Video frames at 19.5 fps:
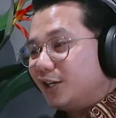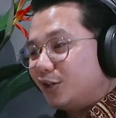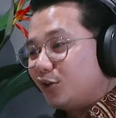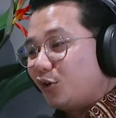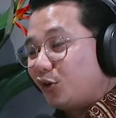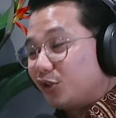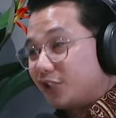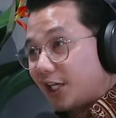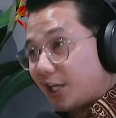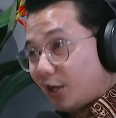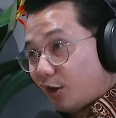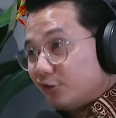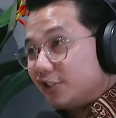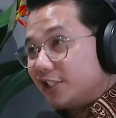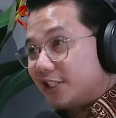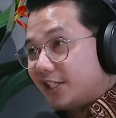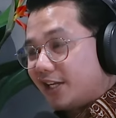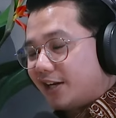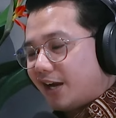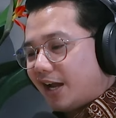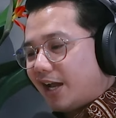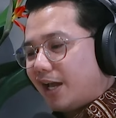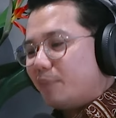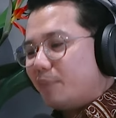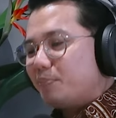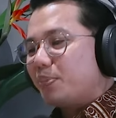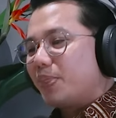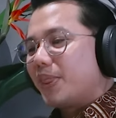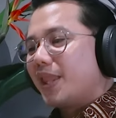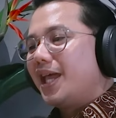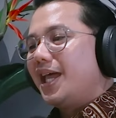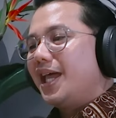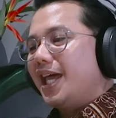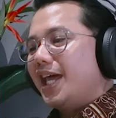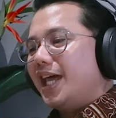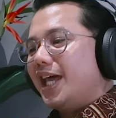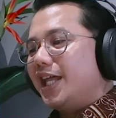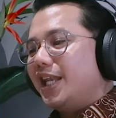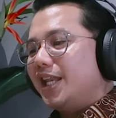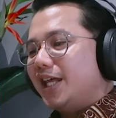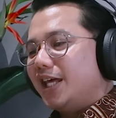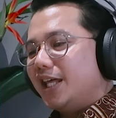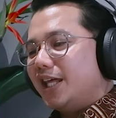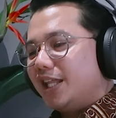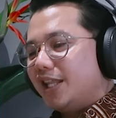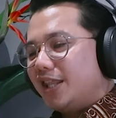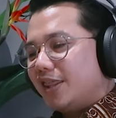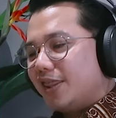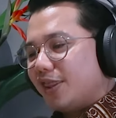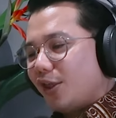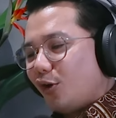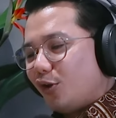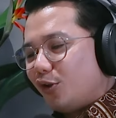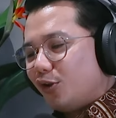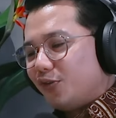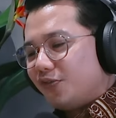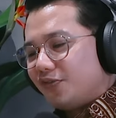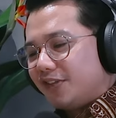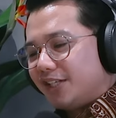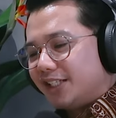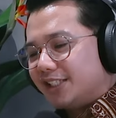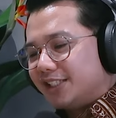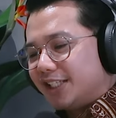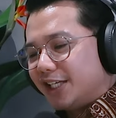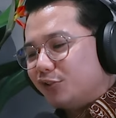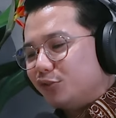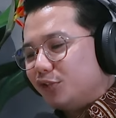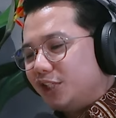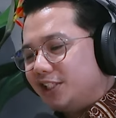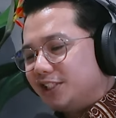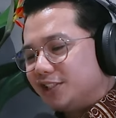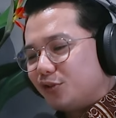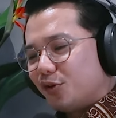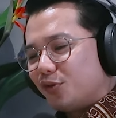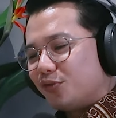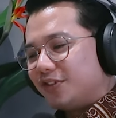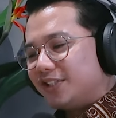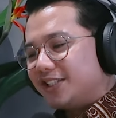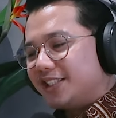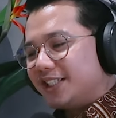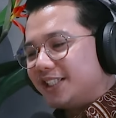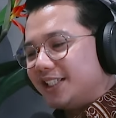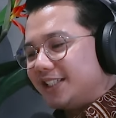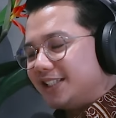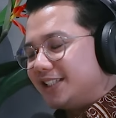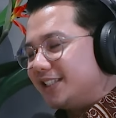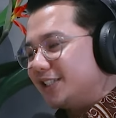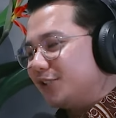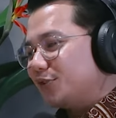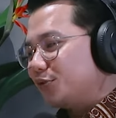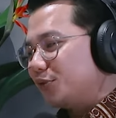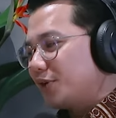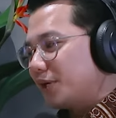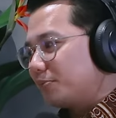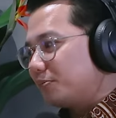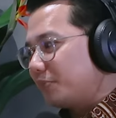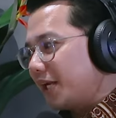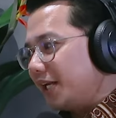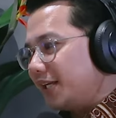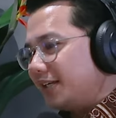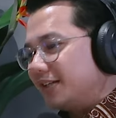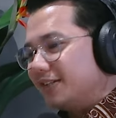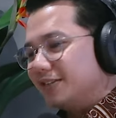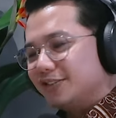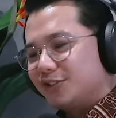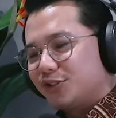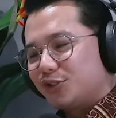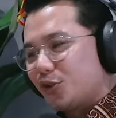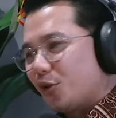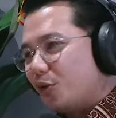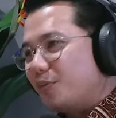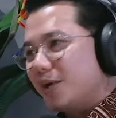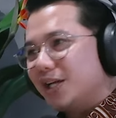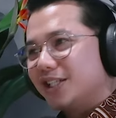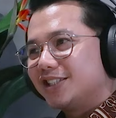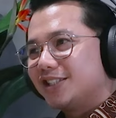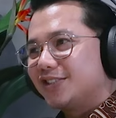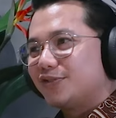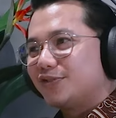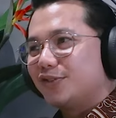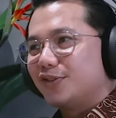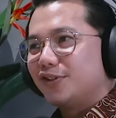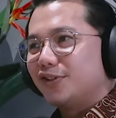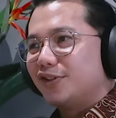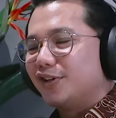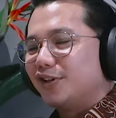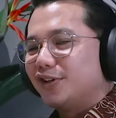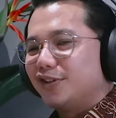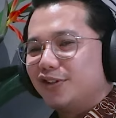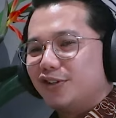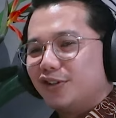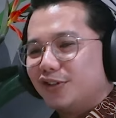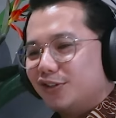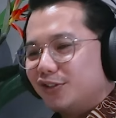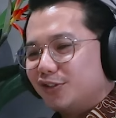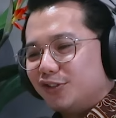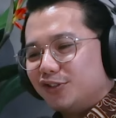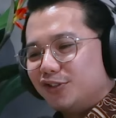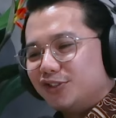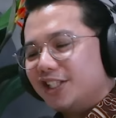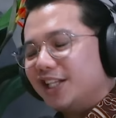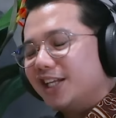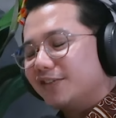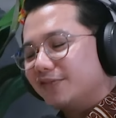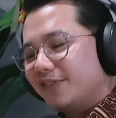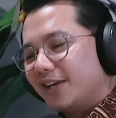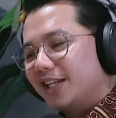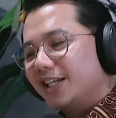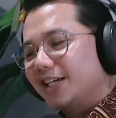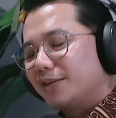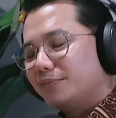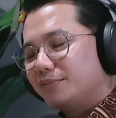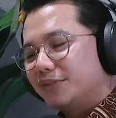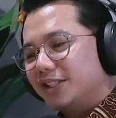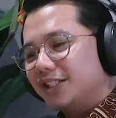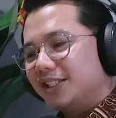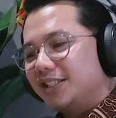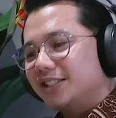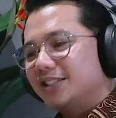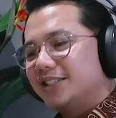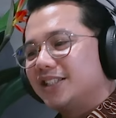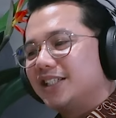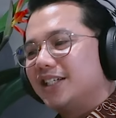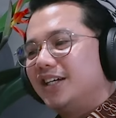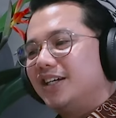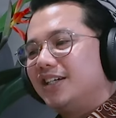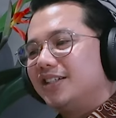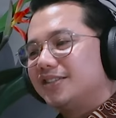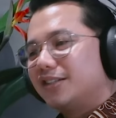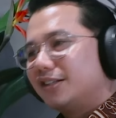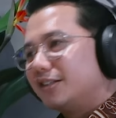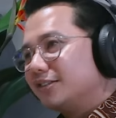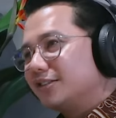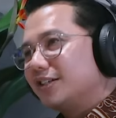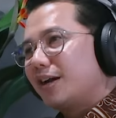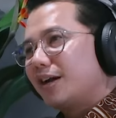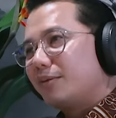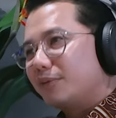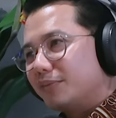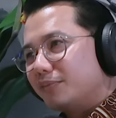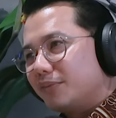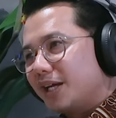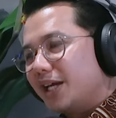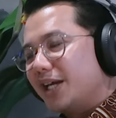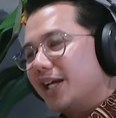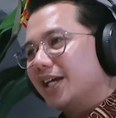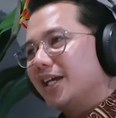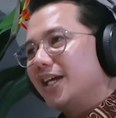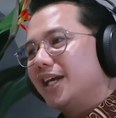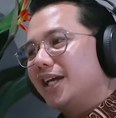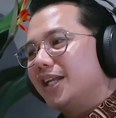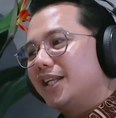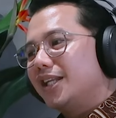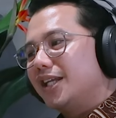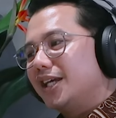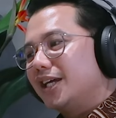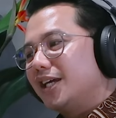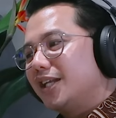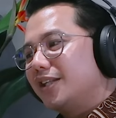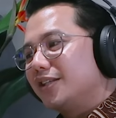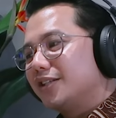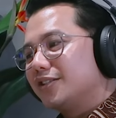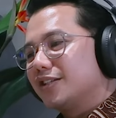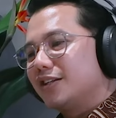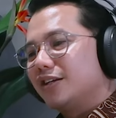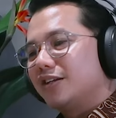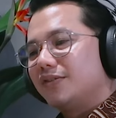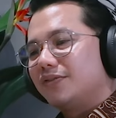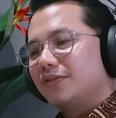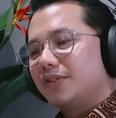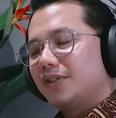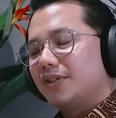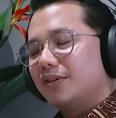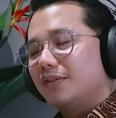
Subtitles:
Gojek launched their app, and then all of these Indonesian overseas who got paid so much from on Silicon Valley companies started coming back, and then there's a lot of